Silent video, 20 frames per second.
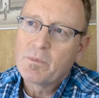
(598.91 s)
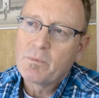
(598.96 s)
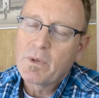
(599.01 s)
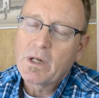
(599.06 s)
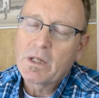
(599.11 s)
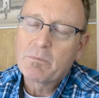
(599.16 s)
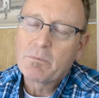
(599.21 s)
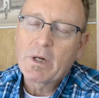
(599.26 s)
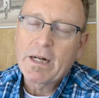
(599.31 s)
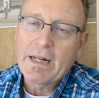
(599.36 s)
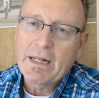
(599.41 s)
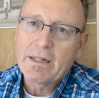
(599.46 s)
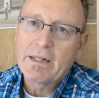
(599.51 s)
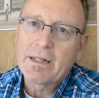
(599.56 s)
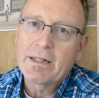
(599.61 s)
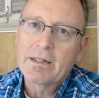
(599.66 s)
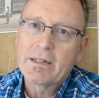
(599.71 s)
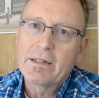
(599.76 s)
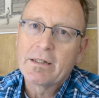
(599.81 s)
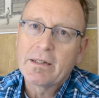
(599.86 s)
on
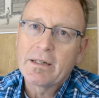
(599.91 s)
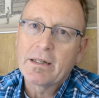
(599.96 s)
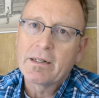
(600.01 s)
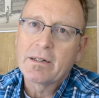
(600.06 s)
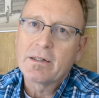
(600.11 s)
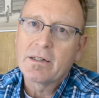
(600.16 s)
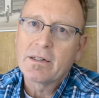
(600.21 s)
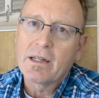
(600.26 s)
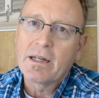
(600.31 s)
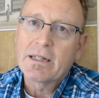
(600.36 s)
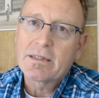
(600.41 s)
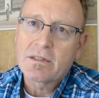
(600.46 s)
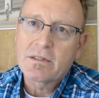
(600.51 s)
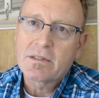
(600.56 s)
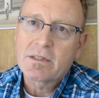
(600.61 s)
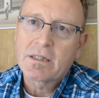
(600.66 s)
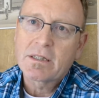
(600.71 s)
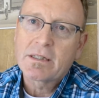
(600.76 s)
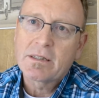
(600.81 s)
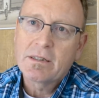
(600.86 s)
branding and on
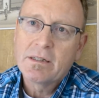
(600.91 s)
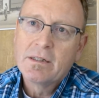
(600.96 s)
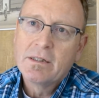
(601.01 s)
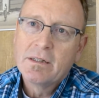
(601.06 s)
licensing.